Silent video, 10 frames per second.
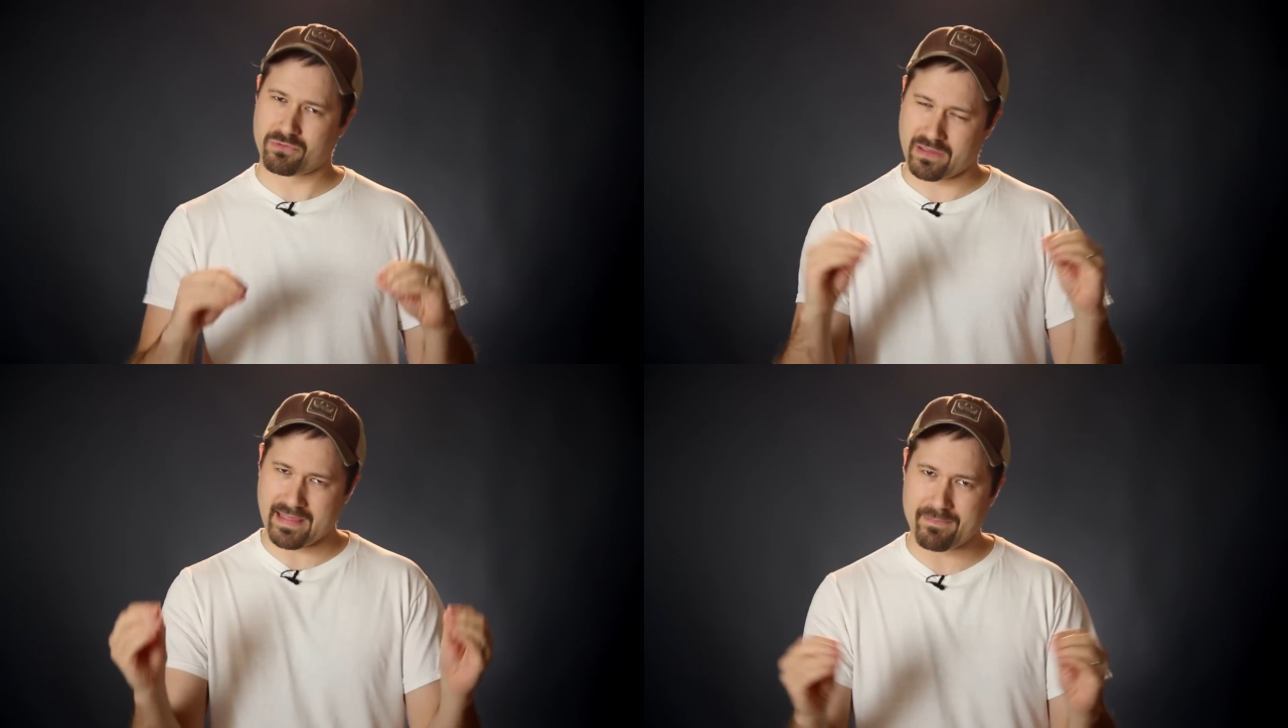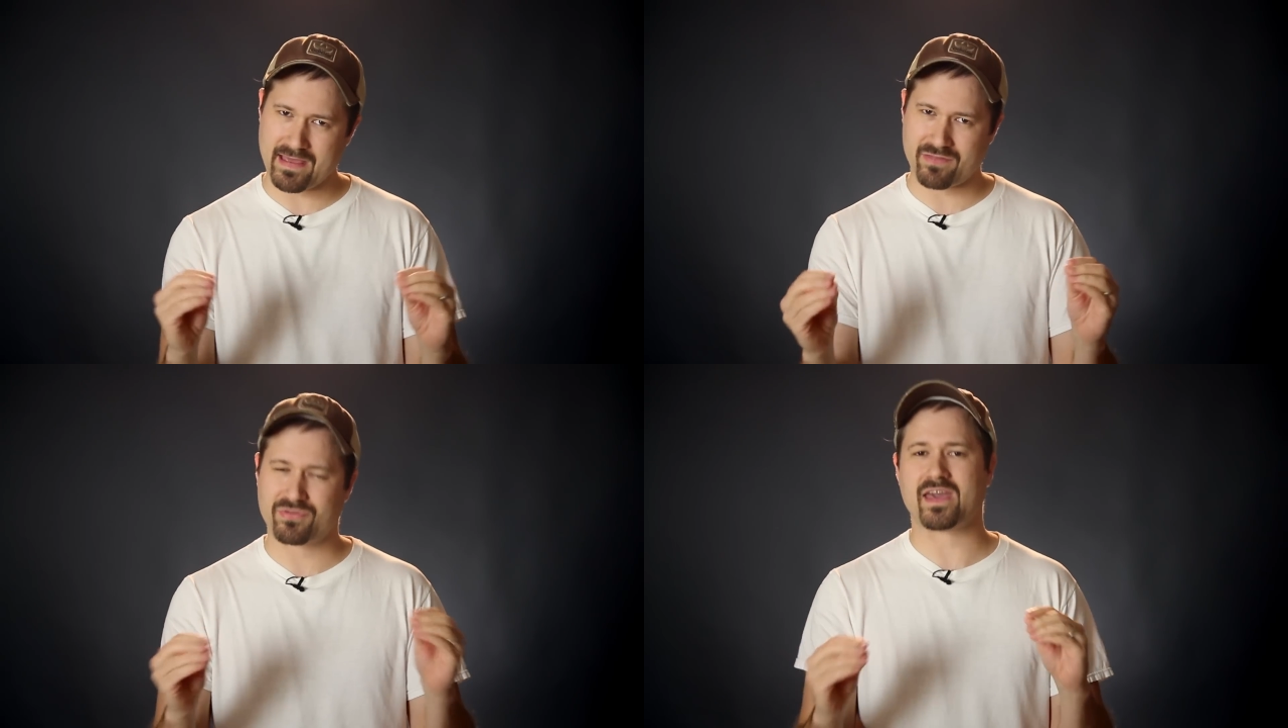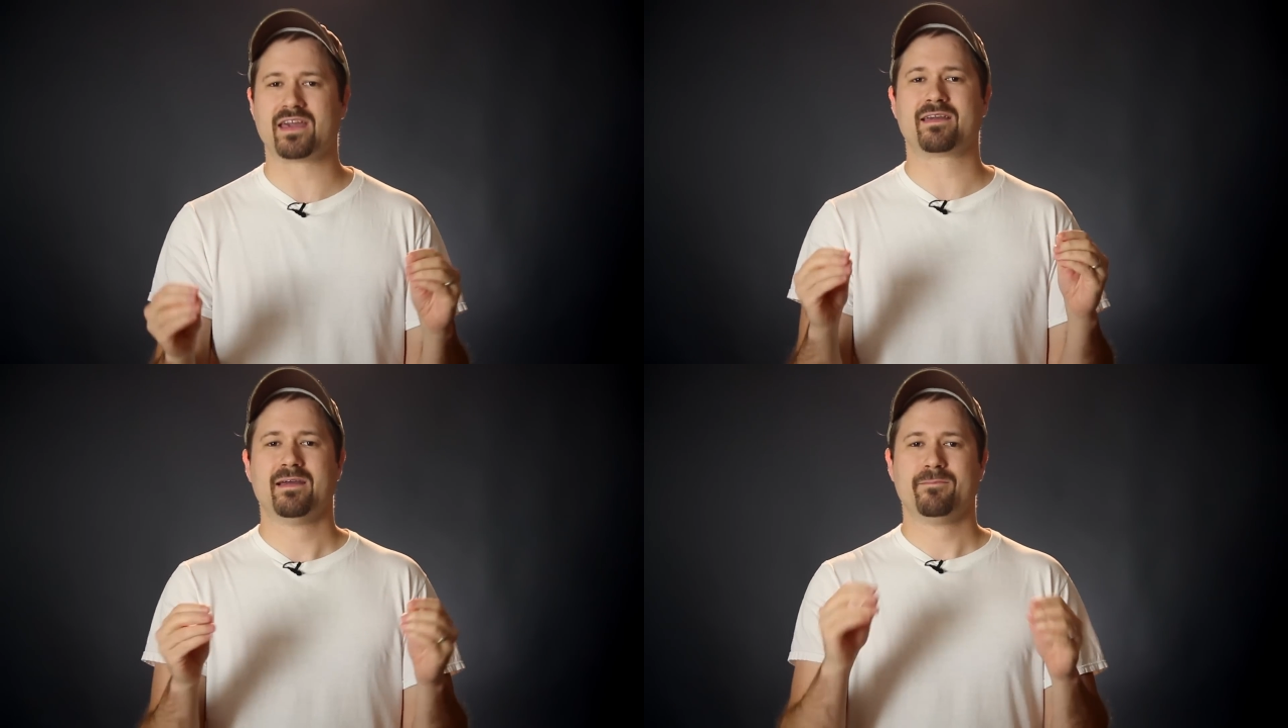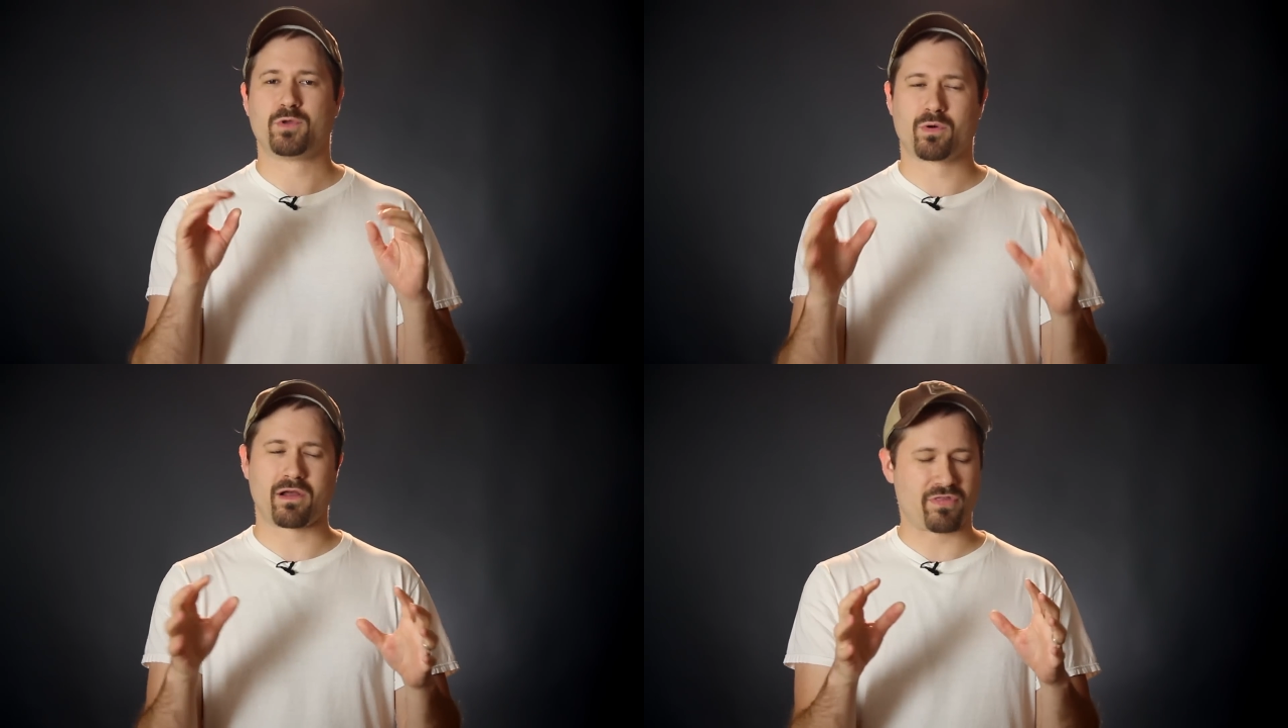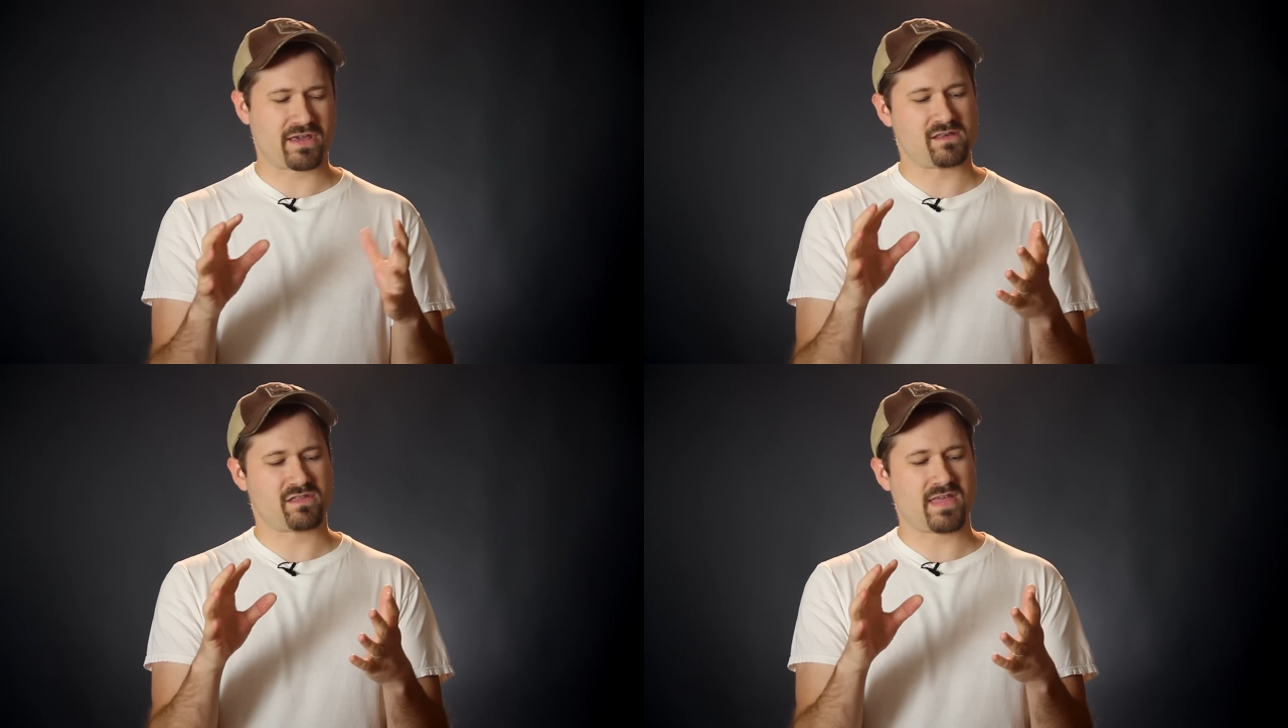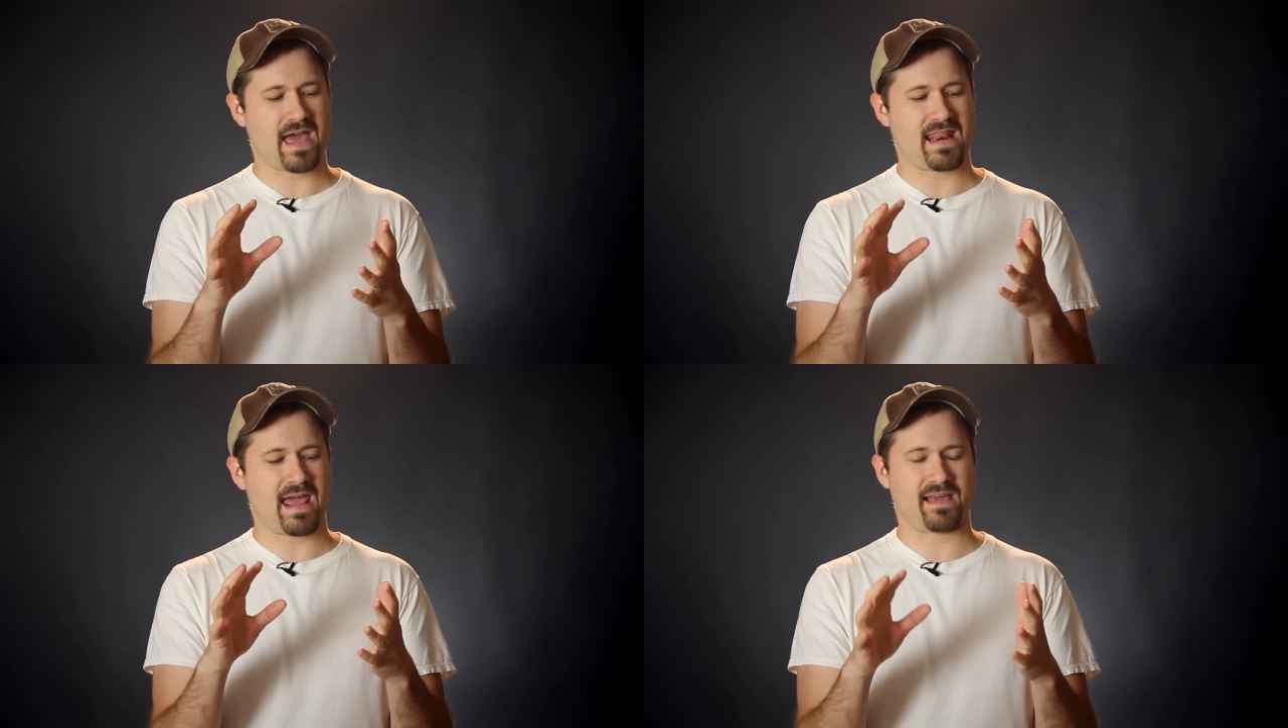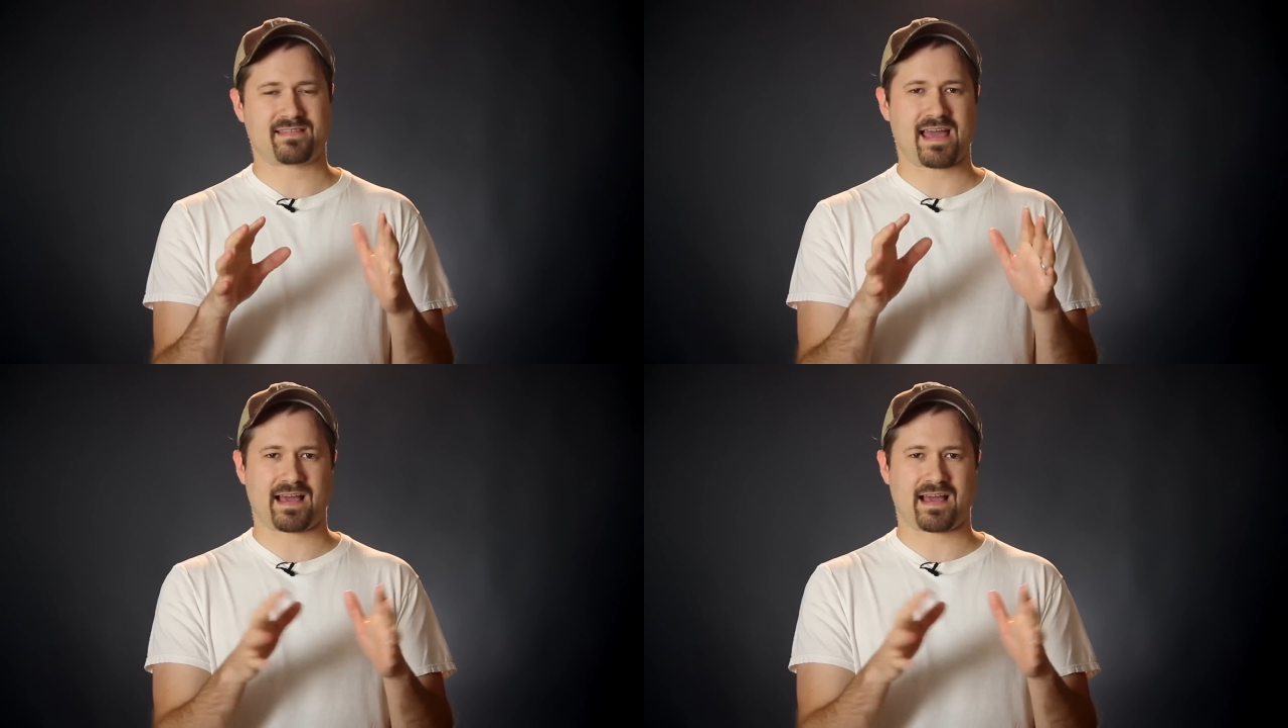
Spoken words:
claiming thing, URL thing, is that it's not